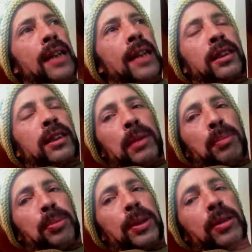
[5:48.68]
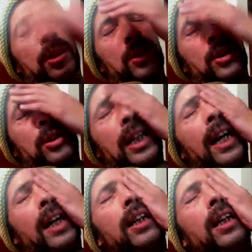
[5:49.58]
ask some of the producers
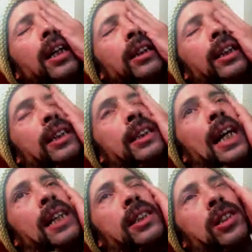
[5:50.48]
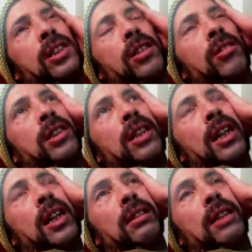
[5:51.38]
at Linux Action Show, because
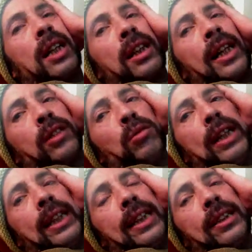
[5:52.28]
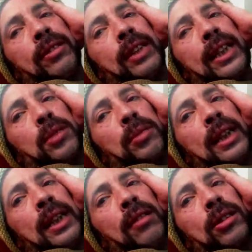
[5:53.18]
I like the way they do things
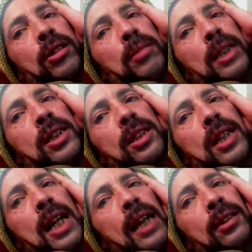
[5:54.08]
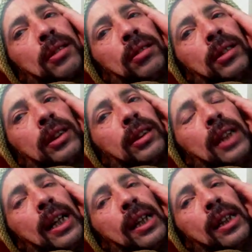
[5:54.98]
without too much hassle,
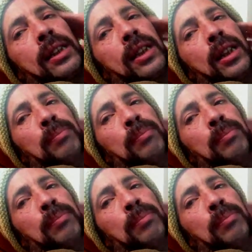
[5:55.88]
and